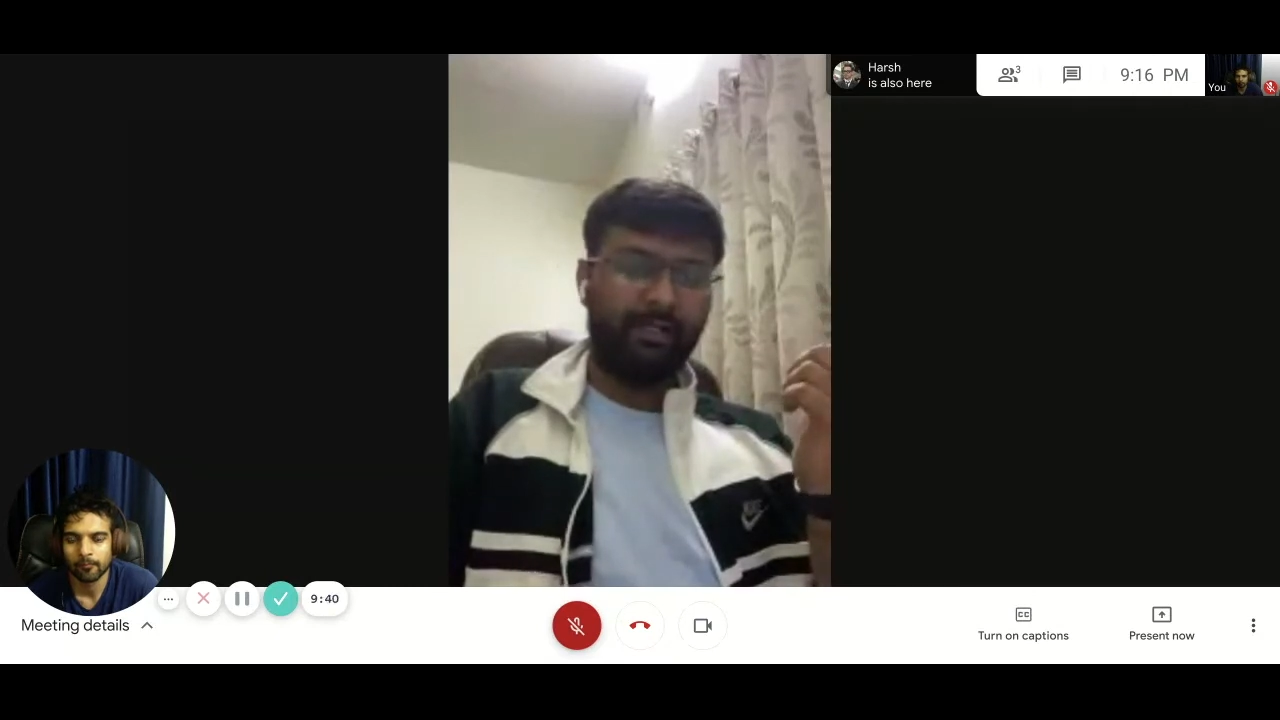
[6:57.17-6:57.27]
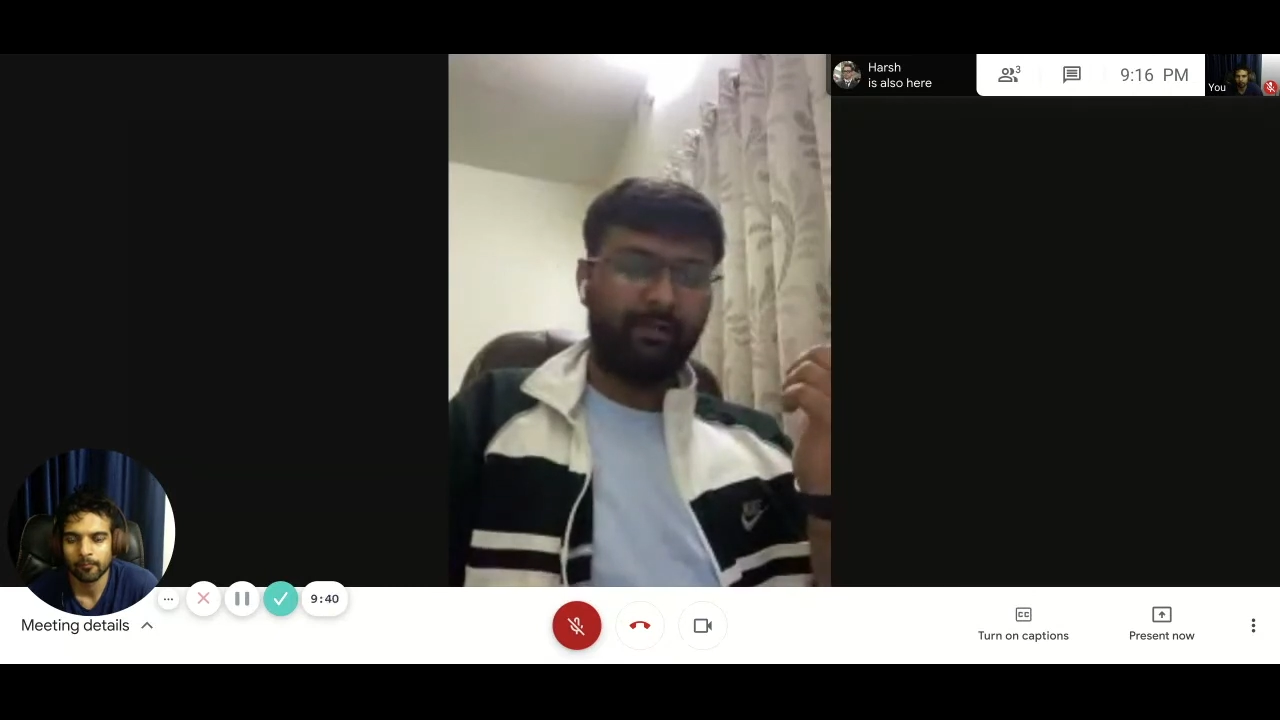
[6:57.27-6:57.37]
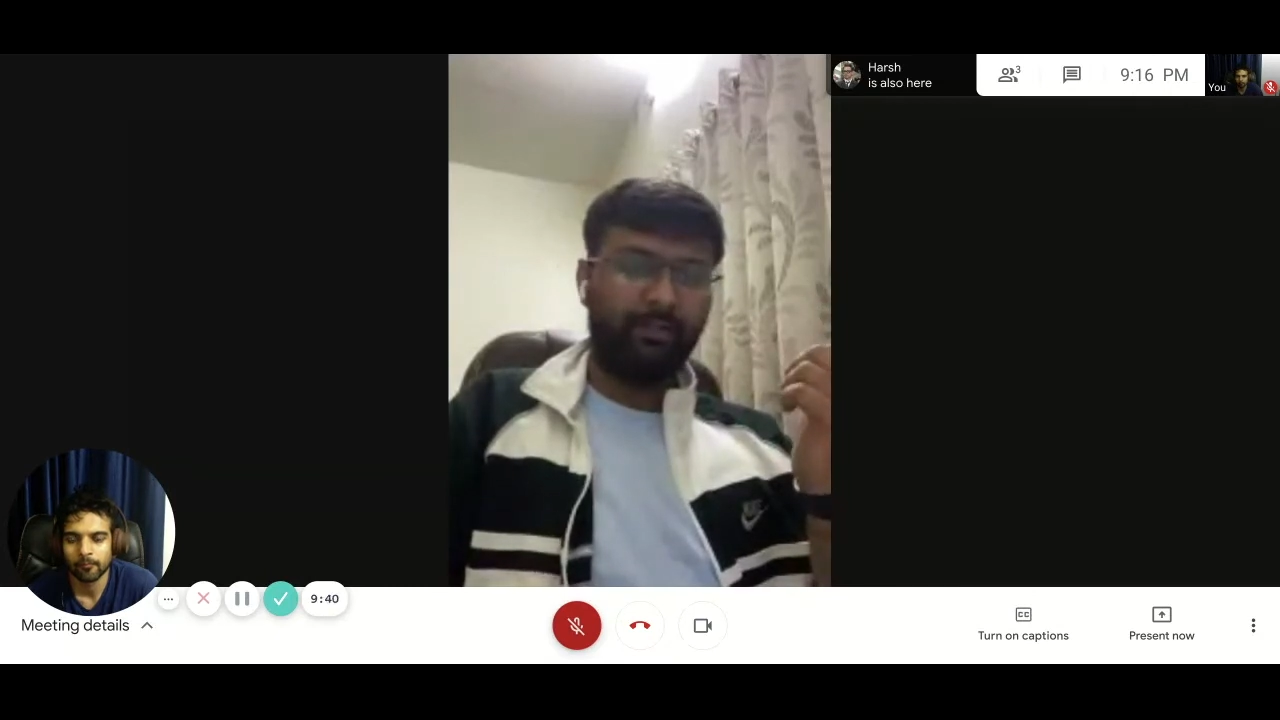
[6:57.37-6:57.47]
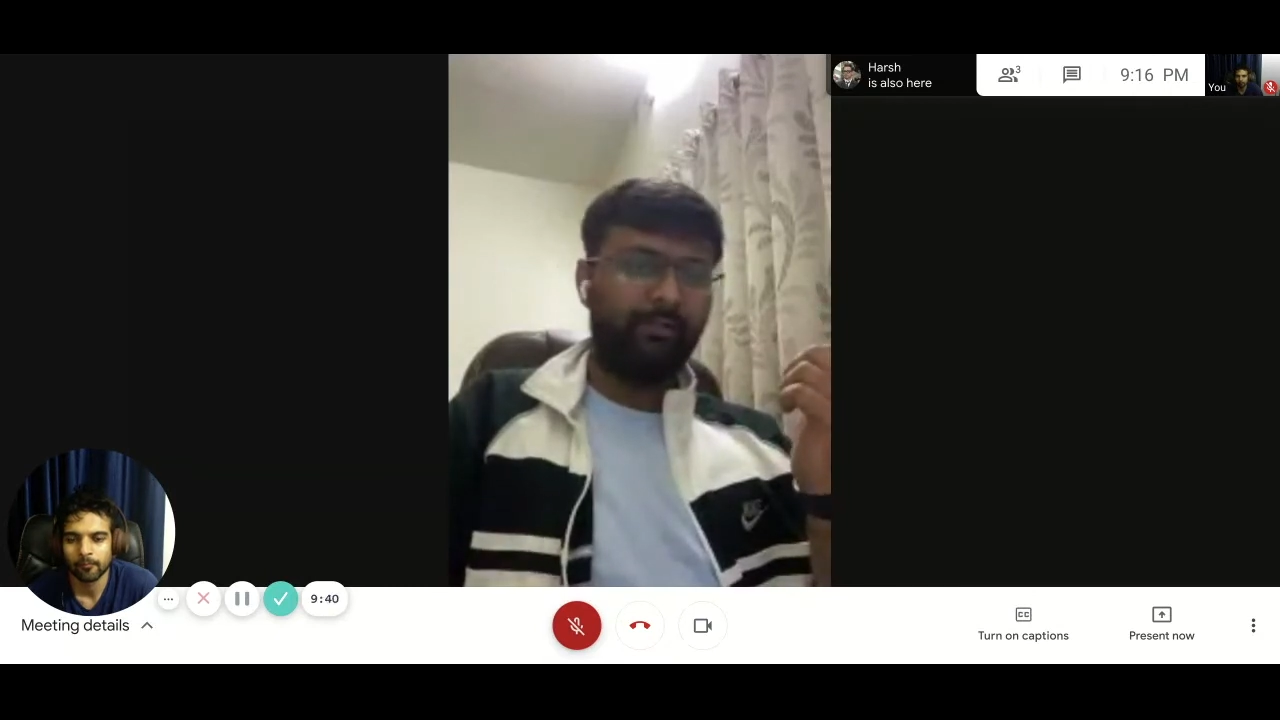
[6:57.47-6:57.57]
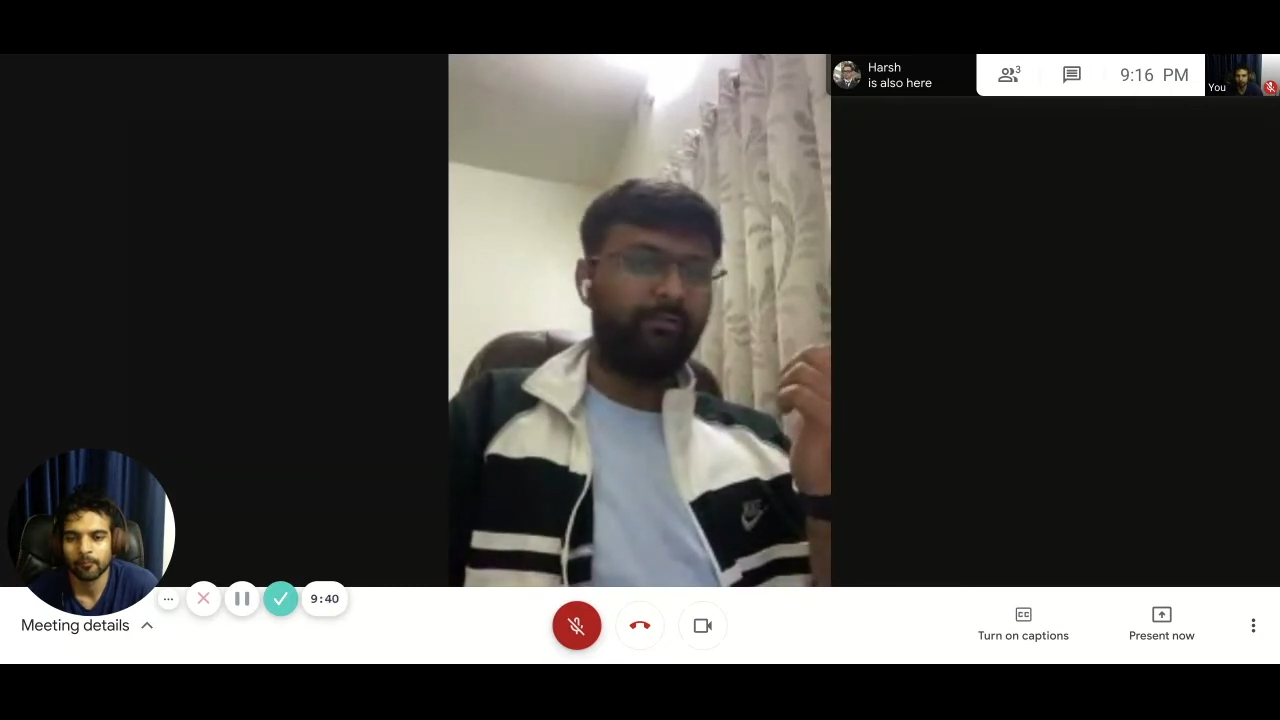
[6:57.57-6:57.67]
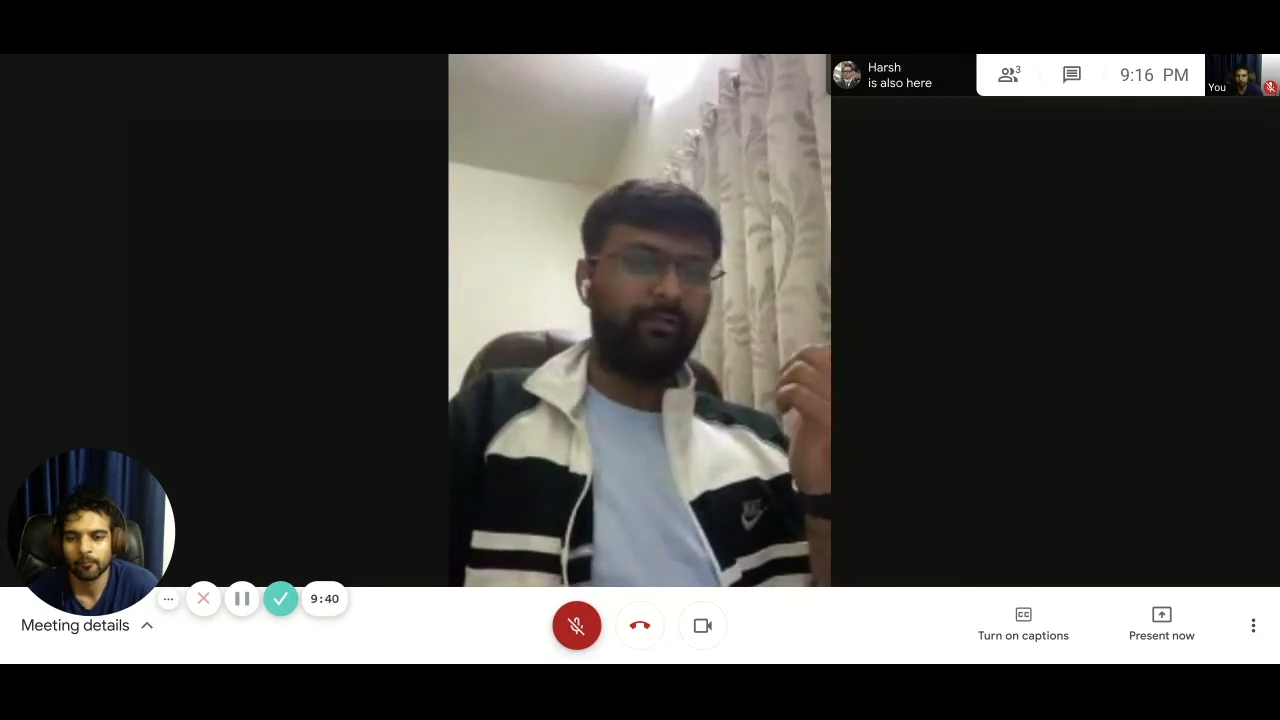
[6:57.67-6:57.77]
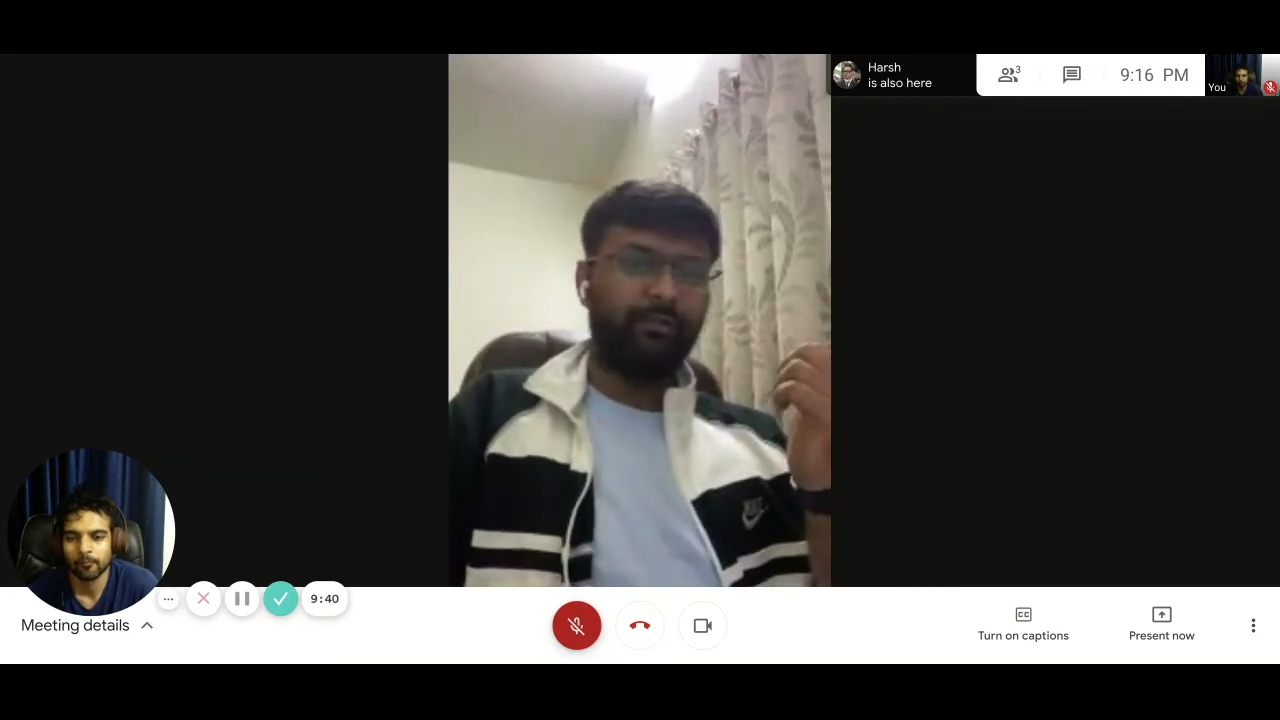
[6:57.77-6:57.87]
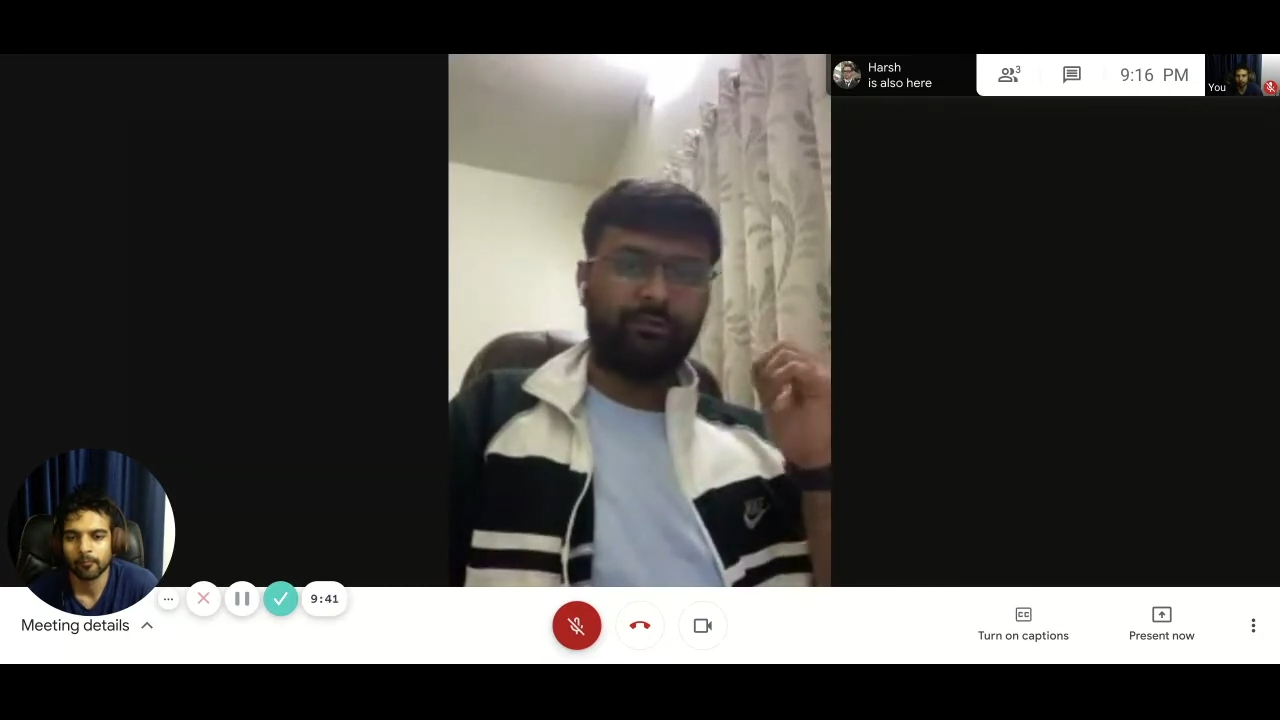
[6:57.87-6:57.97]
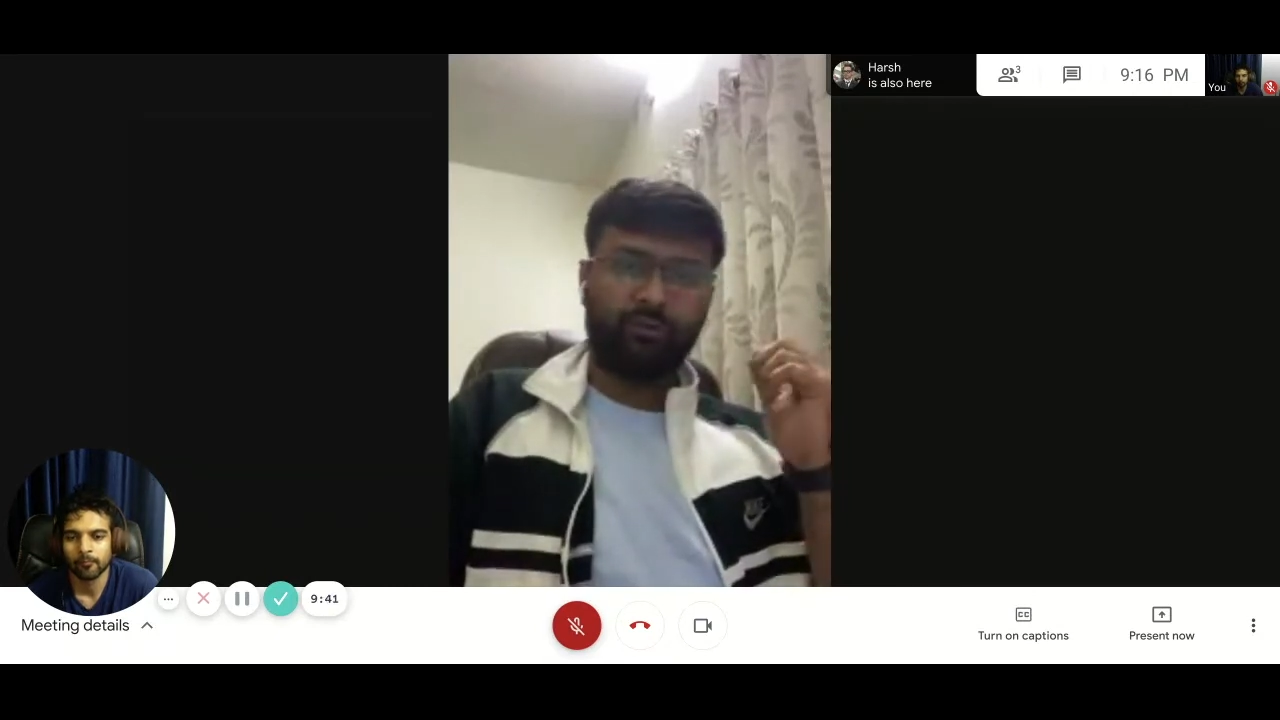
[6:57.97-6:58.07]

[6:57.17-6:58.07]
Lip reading: background, it is